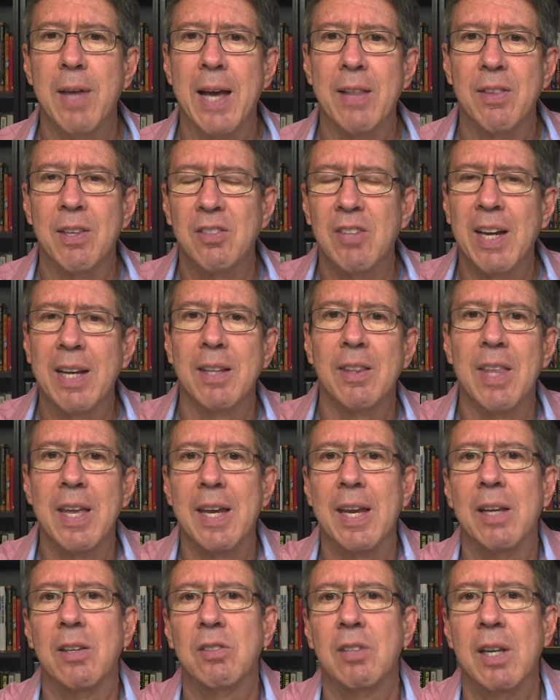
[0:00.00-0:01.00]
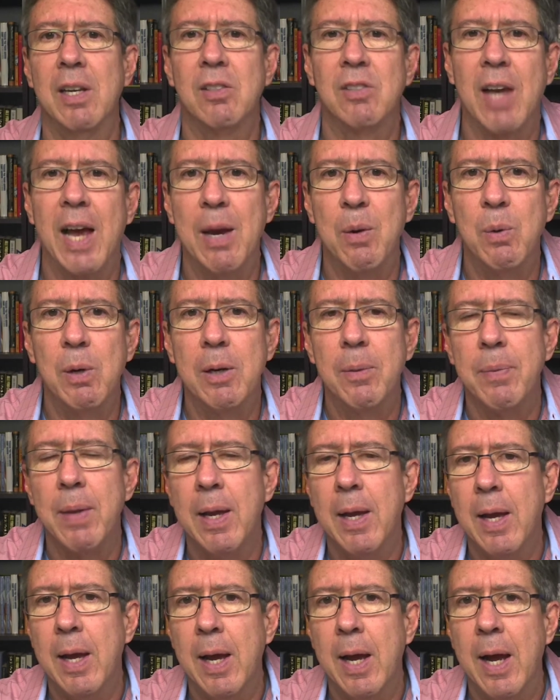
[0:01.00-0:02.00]
The second thing is is I would
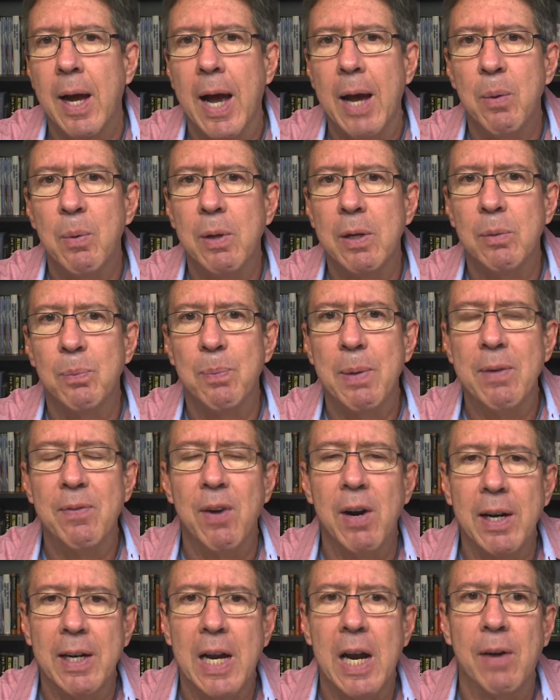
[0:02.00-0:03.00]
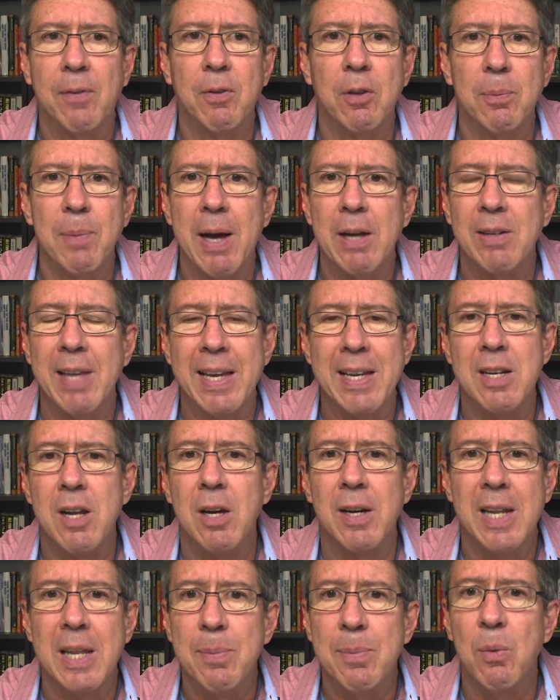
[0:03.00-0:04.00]
I would be very careful about taking
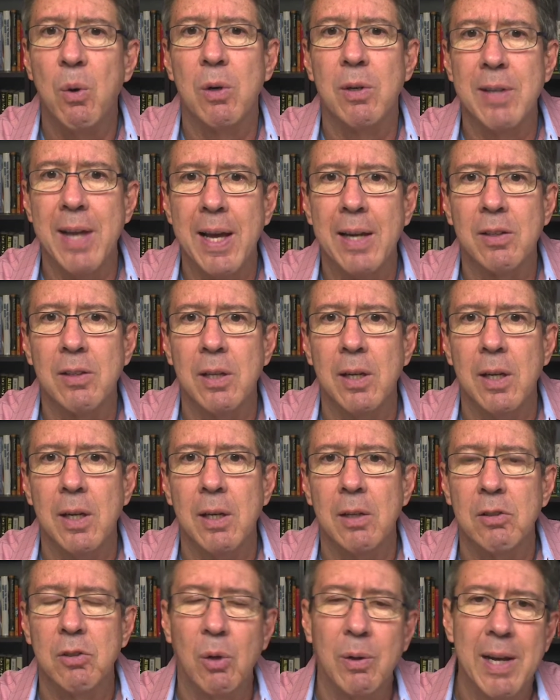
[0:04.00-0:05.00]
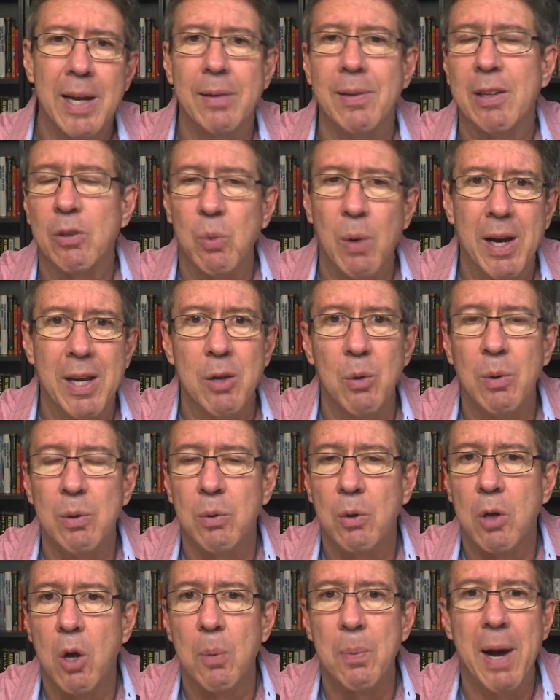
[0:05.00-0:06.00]
on any more debt. So again, that's why you
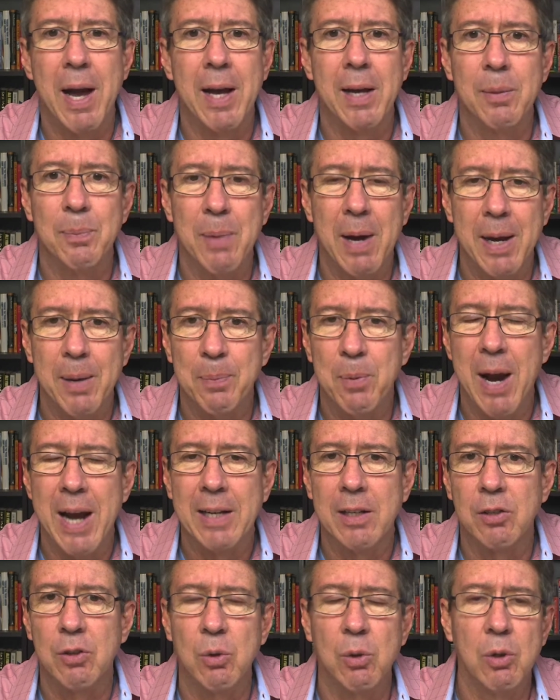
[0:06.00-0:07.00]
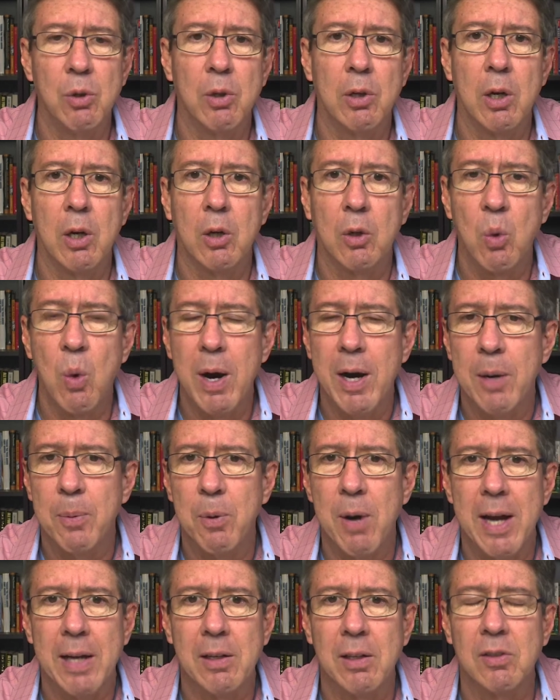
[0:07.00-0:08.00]
wouldn't go buy, buy a practice or do a, acquire a
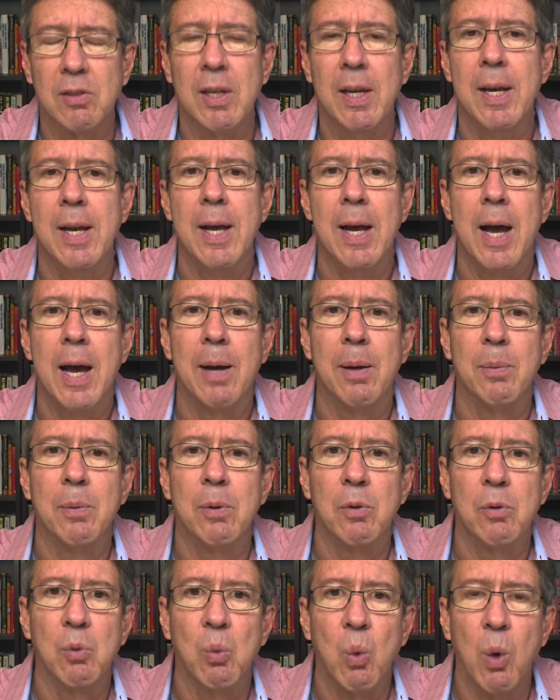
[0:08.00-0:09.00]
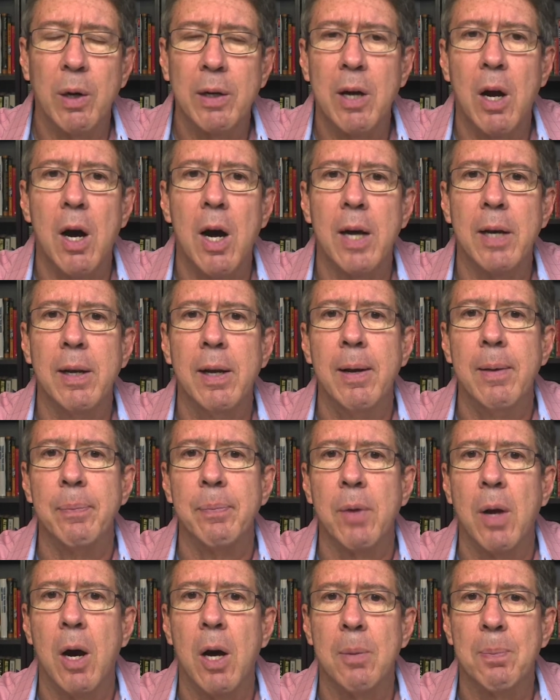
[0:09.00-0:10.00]
practice. Uh, work on,
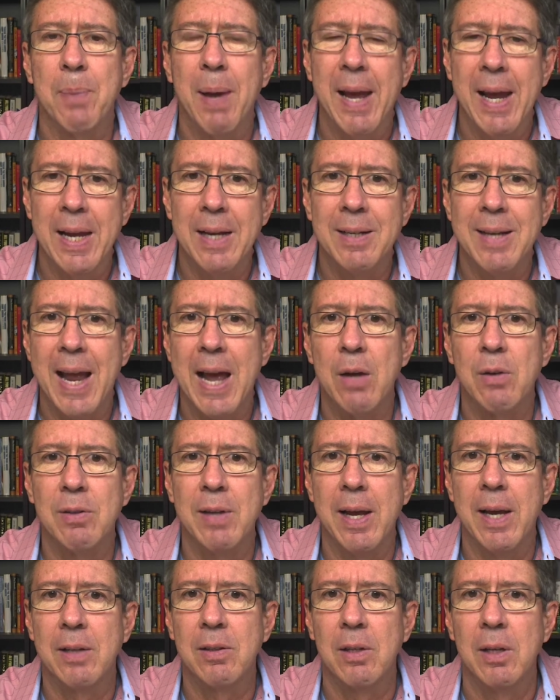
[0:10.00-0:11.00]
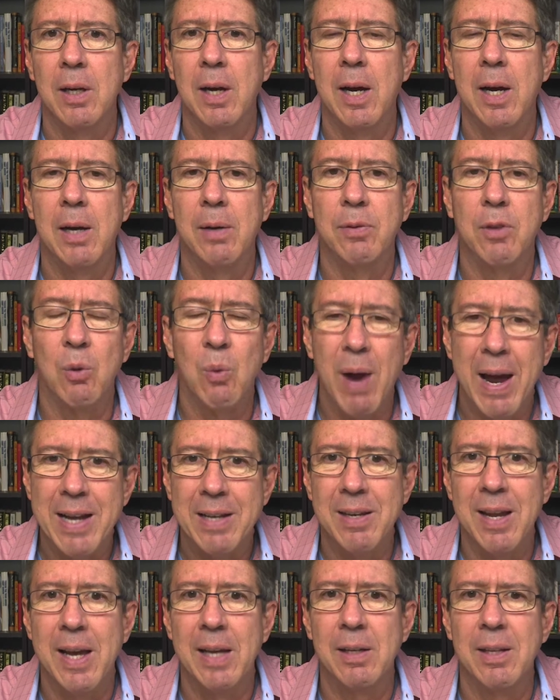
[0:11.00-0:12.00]
on paying down debt, uh, the right
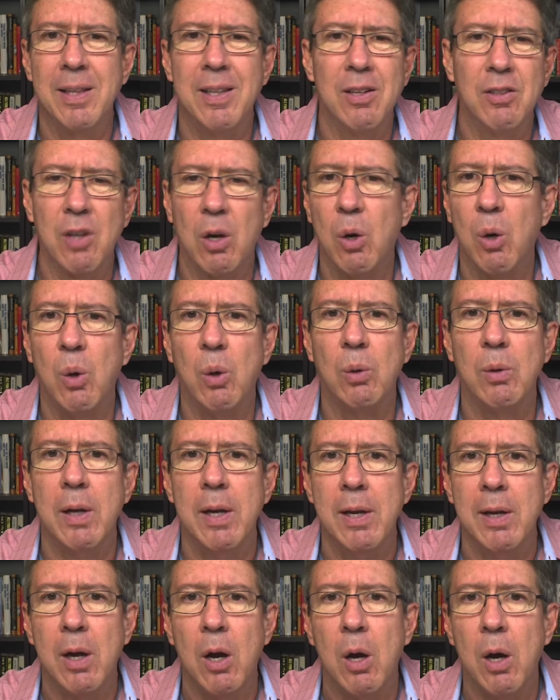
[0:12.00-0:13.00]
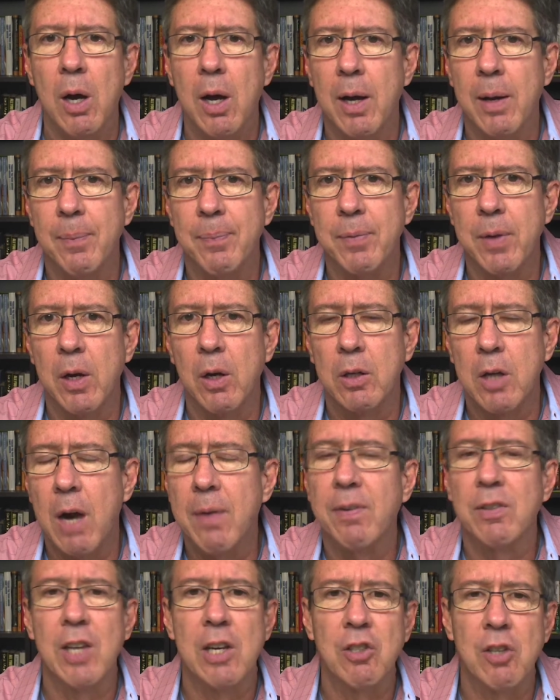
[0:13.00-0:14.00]
debt, and there's a whole um, a
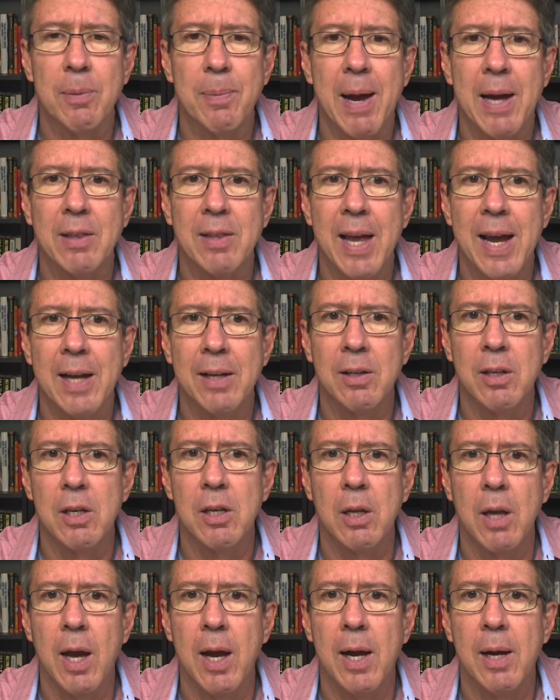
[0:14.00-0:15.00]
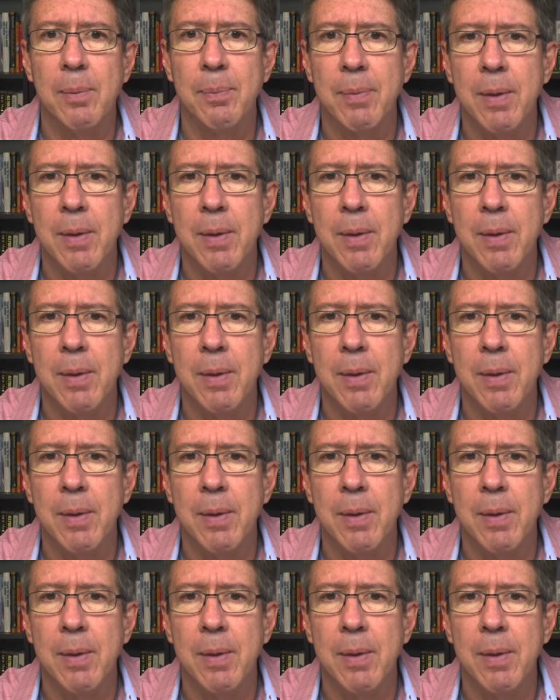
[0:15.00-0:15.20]
conversation about that. Um,